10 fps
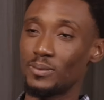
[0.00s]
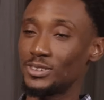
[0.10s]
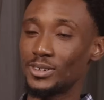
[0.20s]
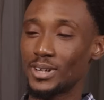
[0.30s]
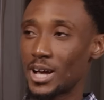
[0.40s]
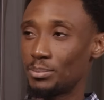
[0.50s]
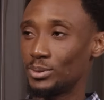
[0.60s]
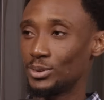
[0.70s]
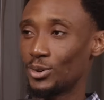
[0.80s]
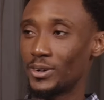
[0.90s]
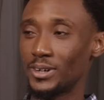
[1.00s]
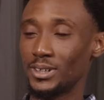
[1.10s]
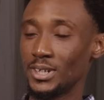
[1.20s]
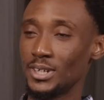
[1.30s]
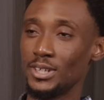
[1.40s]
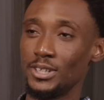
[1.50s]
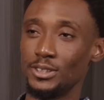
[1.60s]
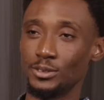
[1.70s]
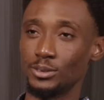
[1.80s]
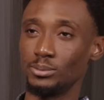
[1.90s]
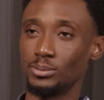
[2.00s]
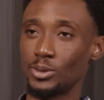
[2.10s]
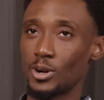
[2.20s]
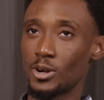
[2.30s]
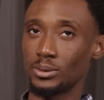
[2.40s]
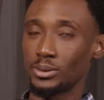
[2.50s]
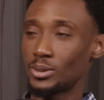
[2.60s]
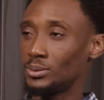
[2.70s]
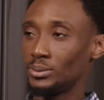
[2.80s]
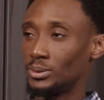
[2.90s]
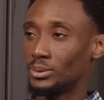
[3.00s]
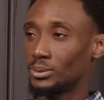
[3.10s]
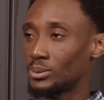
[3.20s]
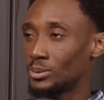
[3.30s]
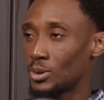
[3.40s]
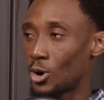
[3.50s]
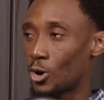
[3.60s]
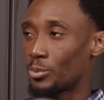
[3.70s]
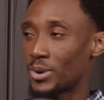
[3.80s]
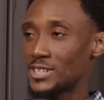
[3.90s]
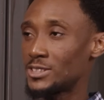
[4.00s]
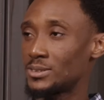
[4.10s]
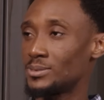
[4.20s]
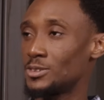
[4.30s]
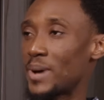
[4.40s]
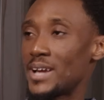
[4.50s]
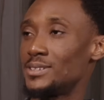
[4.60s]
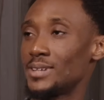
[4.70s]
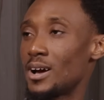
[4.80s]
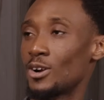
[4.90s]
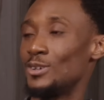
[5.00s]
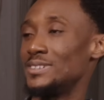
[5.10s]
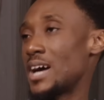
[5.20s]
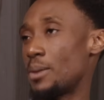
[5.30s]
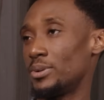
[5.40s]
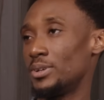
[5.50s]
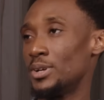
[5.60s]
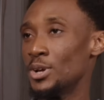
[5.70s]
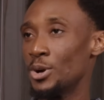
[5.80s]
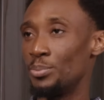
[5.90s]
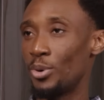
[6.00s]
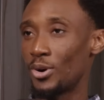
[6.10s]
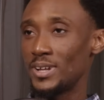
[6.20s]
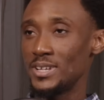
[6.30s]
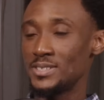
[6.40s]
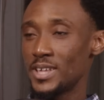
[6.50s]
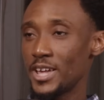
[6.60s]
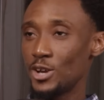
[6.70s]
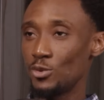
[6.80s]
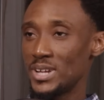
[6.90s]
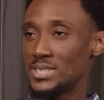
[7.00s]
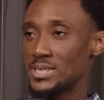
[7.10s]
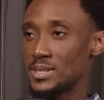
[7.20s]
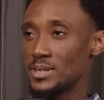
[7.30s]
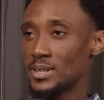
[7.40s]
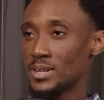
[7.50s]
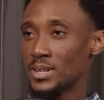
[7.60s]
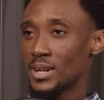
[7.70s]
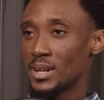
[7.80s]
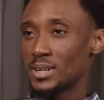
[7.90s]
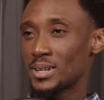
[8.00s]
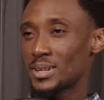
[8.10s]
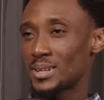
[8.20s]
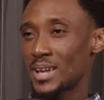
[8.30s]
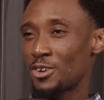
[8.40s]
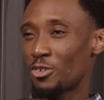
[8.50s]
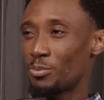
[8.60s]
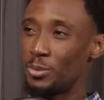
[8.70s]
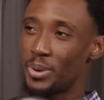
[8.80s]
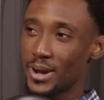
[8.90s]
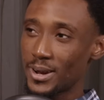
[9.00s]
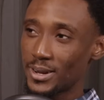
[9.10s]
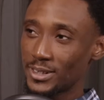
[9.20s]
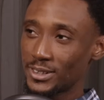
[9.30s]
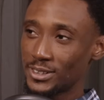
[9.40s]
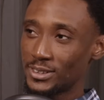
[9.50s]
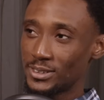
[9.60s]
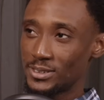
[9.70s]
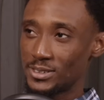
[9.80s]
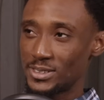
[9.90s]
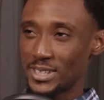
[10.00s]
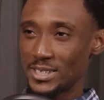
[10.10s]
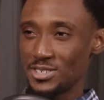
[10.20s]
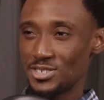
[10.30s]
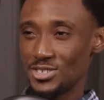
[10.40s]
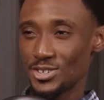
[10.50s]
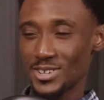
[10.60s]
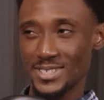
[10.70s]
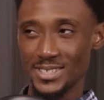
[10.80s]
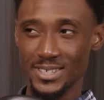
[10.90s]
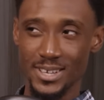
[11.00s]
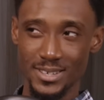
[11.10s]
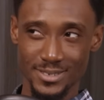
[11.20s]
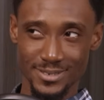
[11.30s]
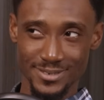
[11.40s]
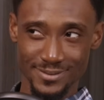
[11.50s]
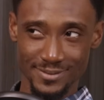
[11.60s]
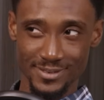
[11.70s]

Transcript: what's going to happen or all price spikes are going to happen. But is there a way to kind of prepare just in case?